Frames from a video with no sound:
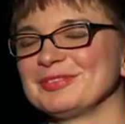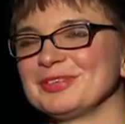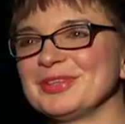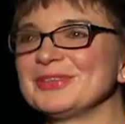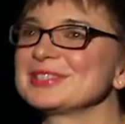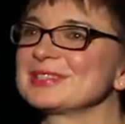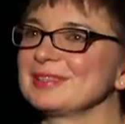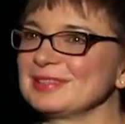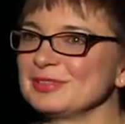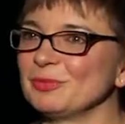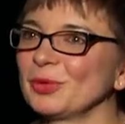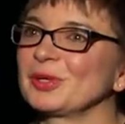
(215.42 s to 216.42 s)
For those
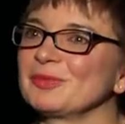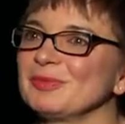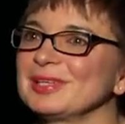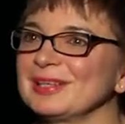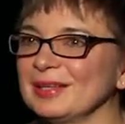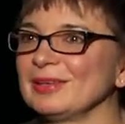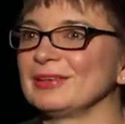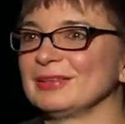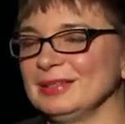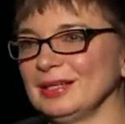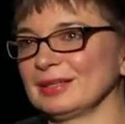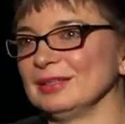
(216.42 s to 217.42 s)
working with other
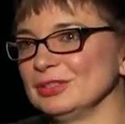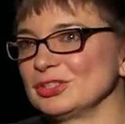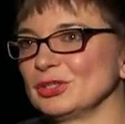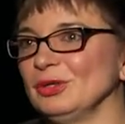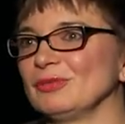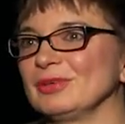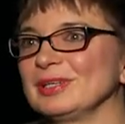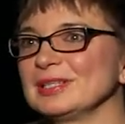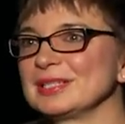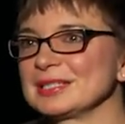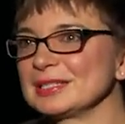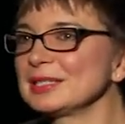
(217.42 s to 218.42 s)
children,
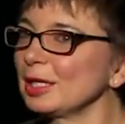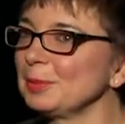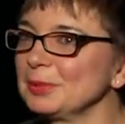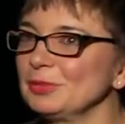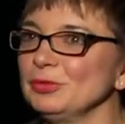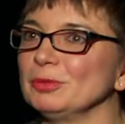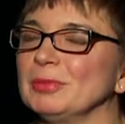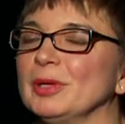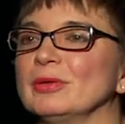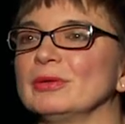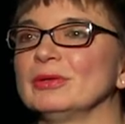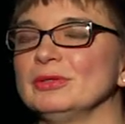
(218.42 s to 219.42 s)
does it help that you're a
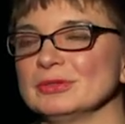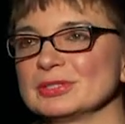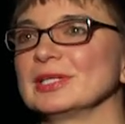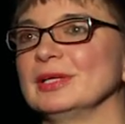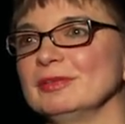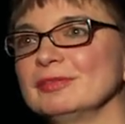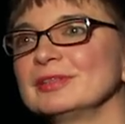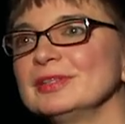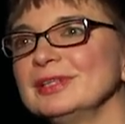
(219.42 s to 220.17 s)
mother yourself?